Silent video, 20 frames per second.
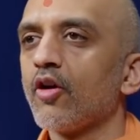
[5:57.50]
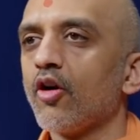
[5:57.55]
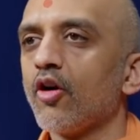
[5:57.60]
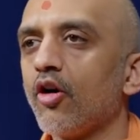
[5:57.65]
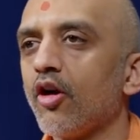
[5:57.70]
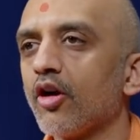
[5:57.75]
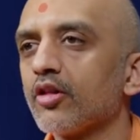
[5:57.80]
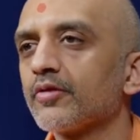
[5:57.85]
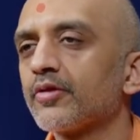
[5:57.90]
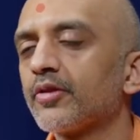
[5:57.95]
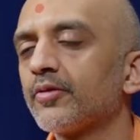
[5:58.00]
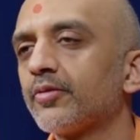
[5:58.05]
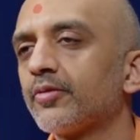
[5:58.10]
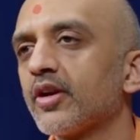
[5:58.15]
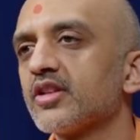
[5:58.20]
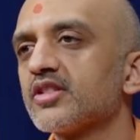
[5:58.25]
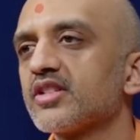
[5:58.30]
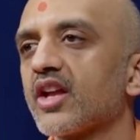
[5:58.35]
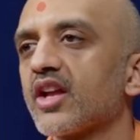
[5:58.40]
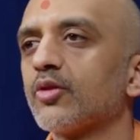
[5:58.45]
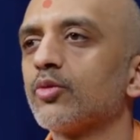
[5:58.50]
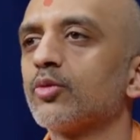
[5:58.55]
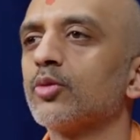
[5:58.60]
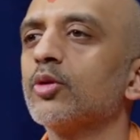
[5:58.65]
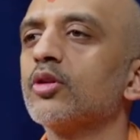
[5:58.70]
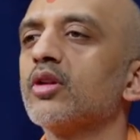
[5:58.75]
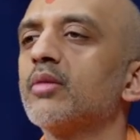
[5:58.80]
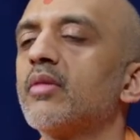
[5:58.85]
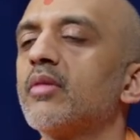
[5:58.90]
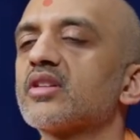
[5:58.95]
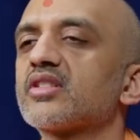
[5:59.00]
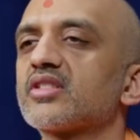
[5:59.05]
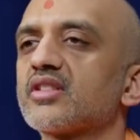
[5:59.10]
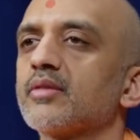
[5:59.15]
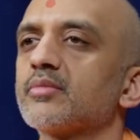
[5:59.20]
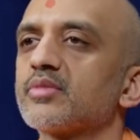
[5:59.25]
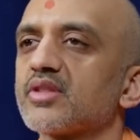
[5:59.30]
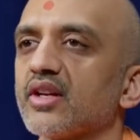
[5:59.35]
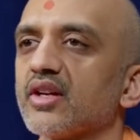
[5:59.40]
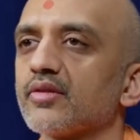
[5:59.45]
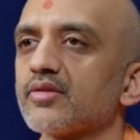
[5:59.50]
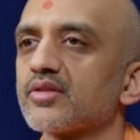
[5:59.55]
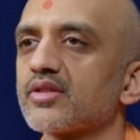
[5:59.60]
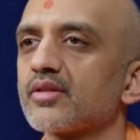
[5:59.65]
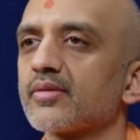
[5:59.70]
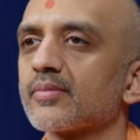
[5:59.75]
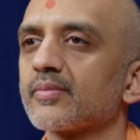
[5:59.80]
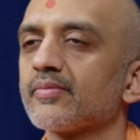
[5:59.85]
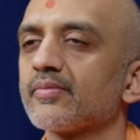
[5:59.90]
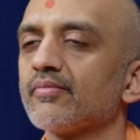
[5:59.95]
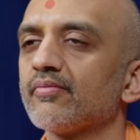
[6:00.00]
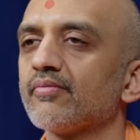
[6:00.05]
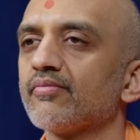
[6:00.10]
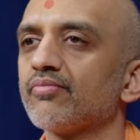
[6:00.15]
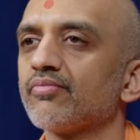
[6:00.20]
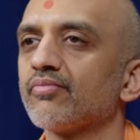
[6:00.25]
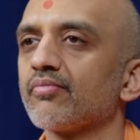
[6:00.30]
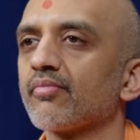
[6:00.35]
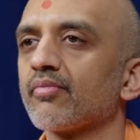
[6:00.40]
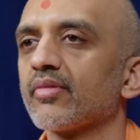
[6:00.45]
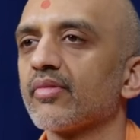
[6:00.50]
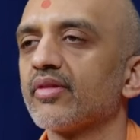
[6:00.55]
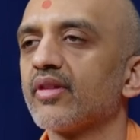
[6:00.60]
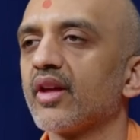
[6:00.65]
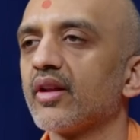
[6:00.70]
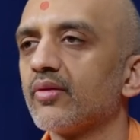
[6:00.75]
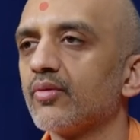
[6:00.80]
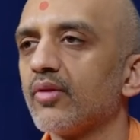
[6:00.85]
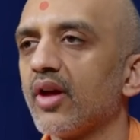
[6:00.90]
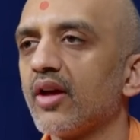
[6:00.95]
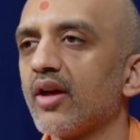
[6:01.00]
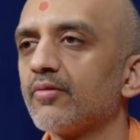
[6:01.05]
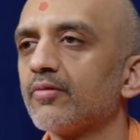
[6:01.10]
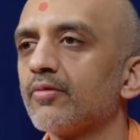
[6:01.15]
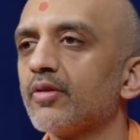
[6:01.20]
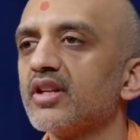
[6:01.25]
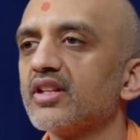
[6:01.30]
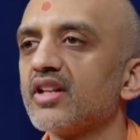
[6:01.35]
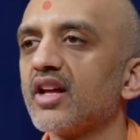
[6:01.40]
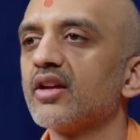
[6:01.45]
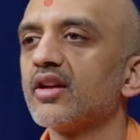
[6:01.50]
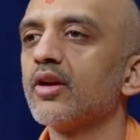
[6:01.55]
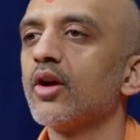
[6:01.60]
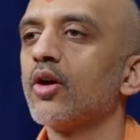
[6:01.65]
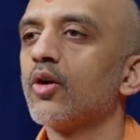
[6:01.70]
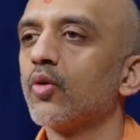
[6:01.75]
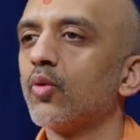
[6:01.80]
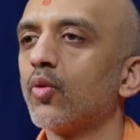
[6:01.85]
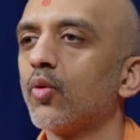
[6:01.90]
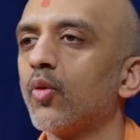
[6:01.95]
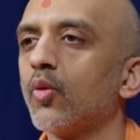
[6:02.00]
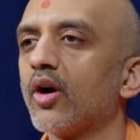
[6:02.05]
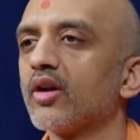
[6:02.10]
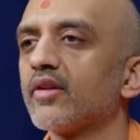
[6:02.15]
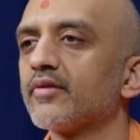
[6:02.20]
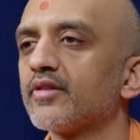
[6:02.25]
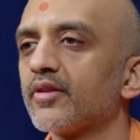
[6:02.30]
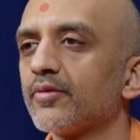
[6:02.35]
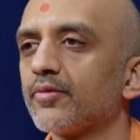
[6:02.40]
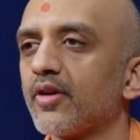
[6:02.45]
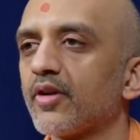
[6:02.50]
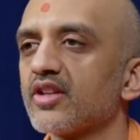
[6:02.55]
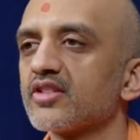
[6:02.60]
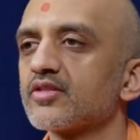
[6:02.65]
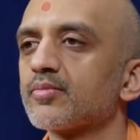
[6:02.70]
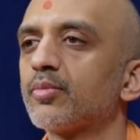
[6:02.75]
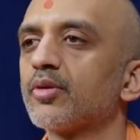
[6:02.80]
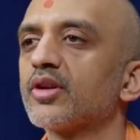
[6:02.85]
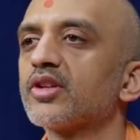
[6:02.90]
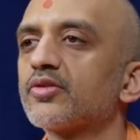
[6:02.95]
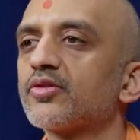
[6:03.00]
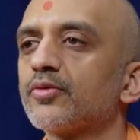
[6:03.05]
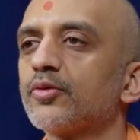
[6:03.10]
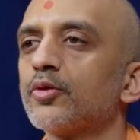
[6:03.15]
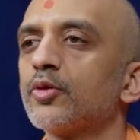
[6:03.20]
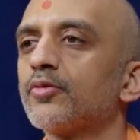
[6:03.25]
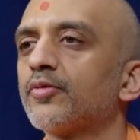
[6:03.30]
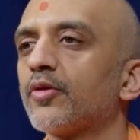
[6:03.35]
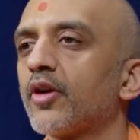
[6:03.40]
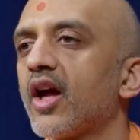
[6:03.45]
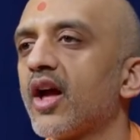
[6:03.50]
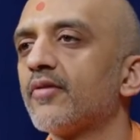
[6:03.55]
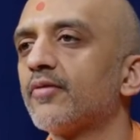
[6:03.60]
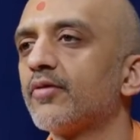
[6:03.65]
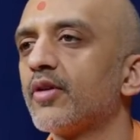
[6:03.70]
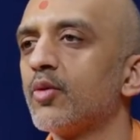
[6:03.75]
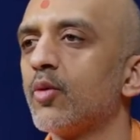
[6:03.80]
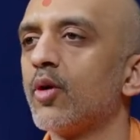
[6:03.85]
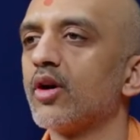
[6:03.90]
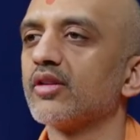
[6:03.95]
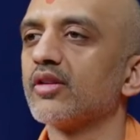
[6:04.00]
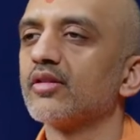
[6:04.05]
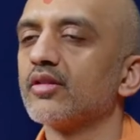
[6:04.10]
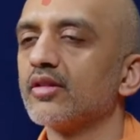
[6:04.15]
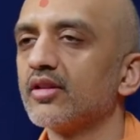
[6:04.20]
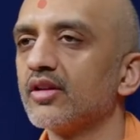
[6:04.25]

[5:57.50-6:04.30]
All of the friends had a rule amongst themselves that every day one of the friends brings food for everyone